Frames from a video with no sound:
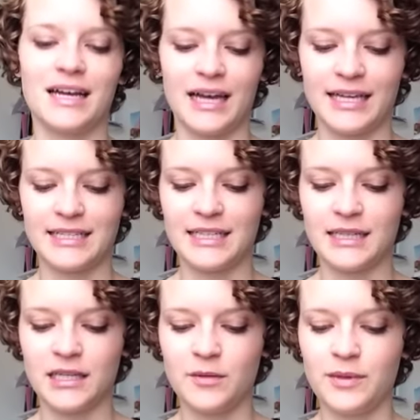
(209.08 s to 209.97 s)
I did a
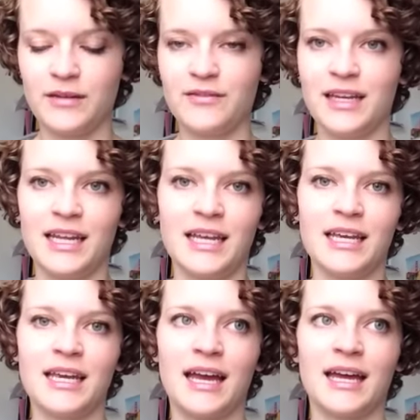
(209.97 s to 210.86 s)
little bit of
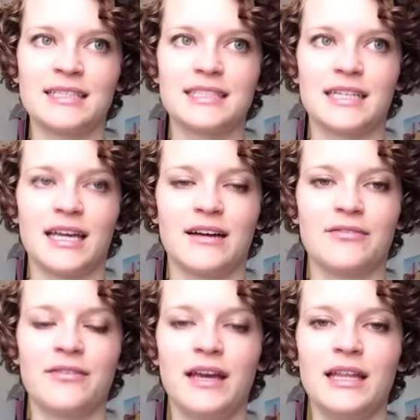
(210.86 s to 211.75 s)
knitting at a
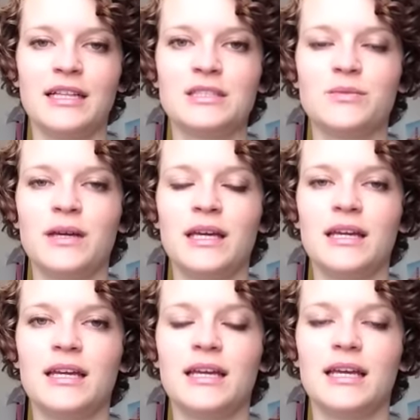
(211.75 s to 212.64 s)
cafe this
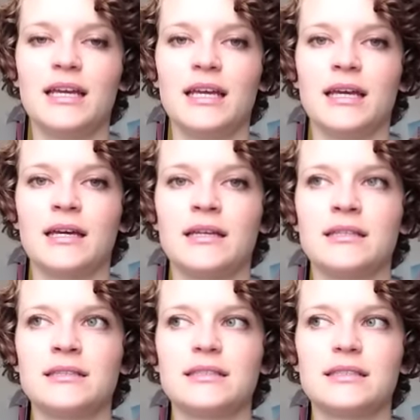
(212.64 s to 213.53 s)
week,
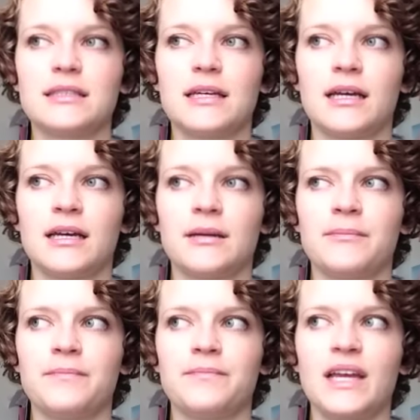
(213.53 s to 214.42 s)
and
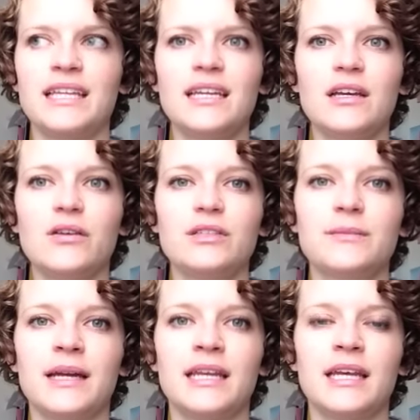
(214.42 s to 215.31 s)
I didn't go to
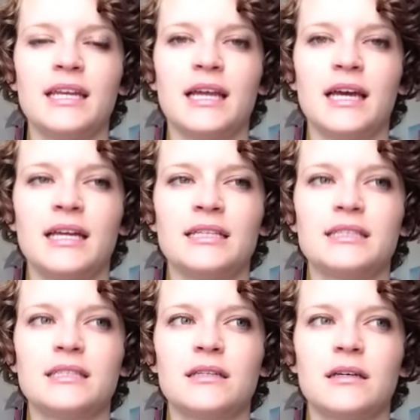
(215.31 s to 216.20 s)
my knit
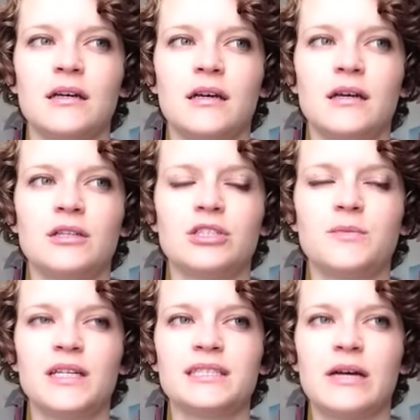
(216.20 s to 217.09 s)
night just
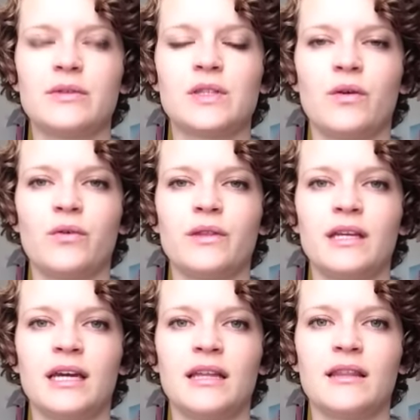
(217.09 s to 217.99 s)
because that was the only
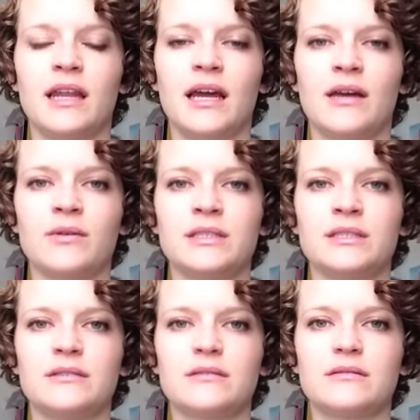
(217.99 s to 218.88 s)
night that I
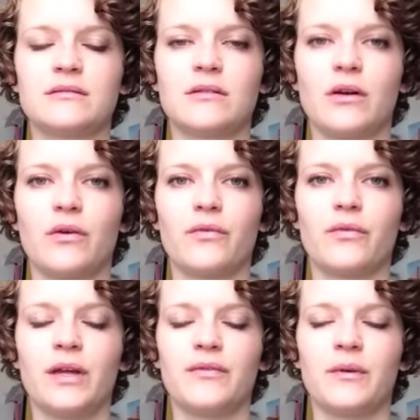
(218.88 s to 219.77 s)
was
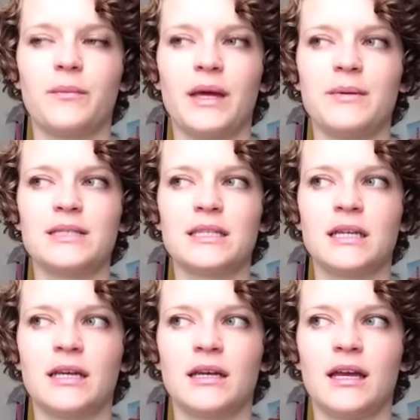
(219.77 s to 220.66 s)
free from
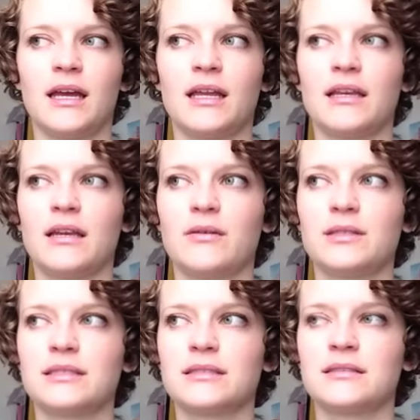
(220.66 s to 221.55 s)
babysitting, and I
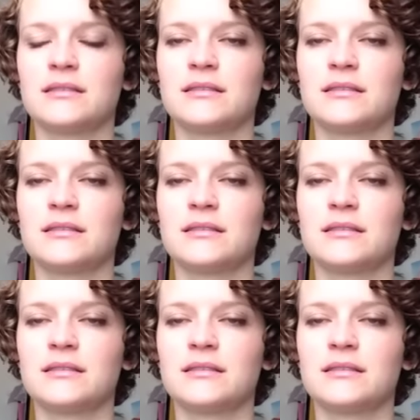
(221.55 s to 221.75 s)
was